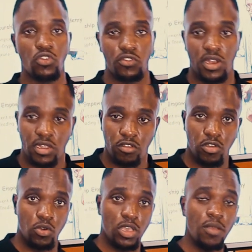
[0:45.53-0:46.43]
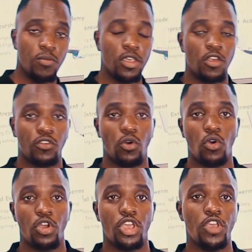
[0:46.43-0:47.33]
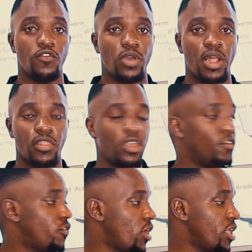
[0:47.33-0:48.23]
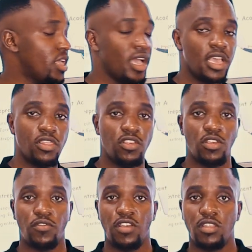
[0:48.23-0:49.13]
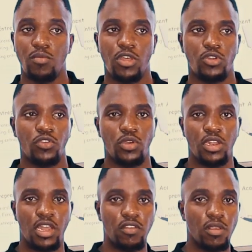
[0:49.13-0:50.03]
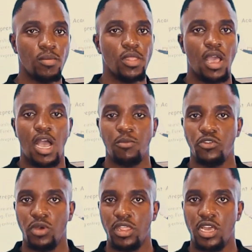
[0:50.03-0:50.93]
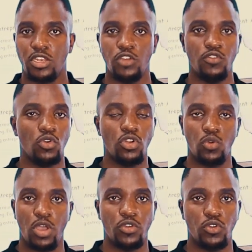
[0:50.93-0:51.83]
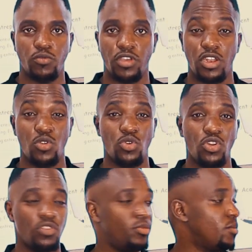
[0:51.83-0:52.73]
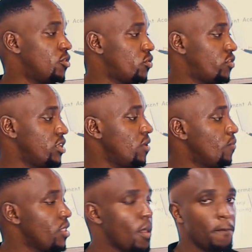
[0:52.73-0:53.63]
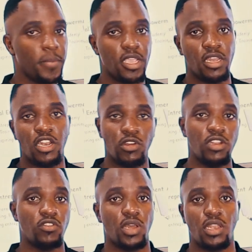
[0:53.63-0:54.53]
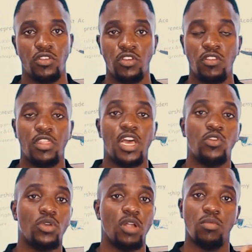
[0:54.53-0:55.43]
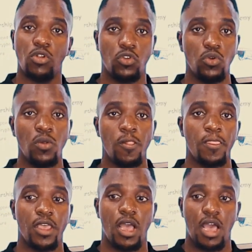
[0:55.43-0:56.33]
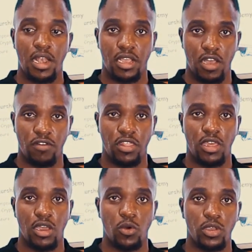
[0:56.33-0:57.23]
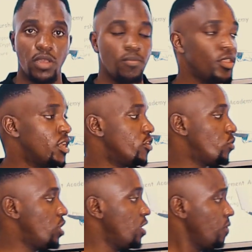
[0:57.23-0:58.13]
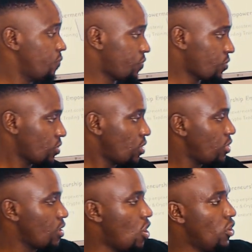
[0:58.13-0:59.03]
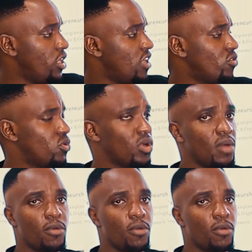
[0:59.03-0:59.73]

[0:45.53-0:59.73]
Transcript: strategy. Okay, so if you are here and this is the first time that you're joining us, I'm sure that if you go to our YouTube channel, you will always be able to see beginner trading strategies that you can be able to uncover there. Okay, today I wanted us to talk